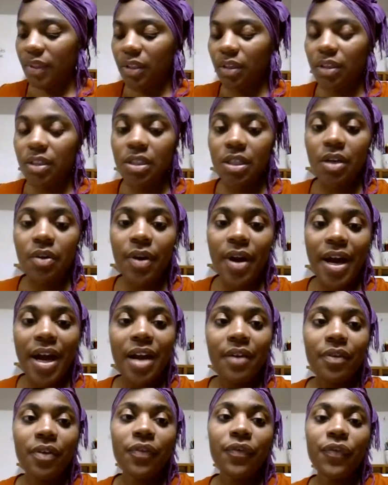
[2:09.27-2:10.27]
So, I
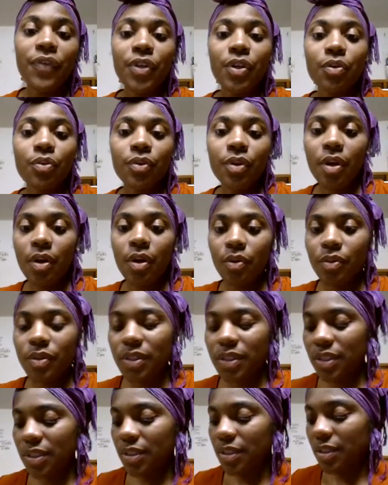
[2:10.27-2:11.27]
have a
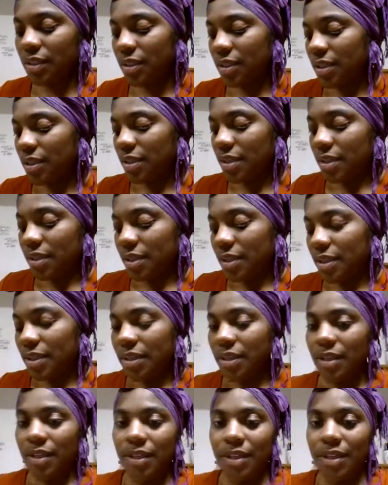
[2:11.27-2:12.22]
few notes.